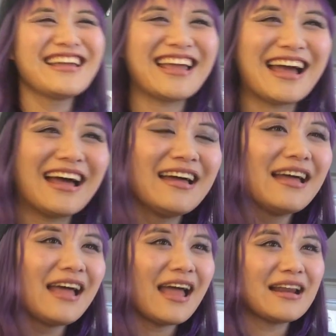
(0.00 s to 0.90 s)
Yeah,
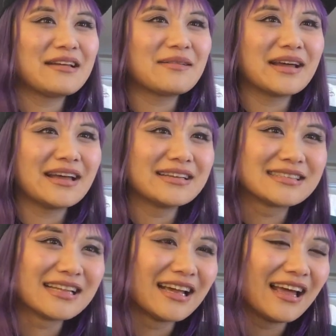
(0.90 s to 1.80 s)

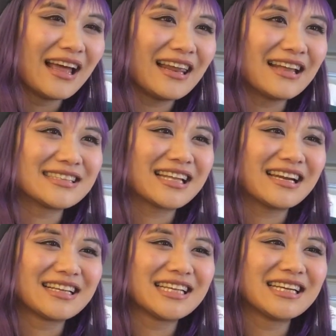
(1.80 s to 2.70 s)
anyways, let's get
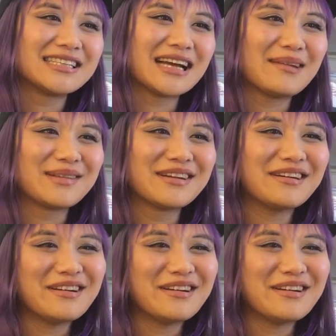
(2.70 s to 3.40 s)
into the chapter.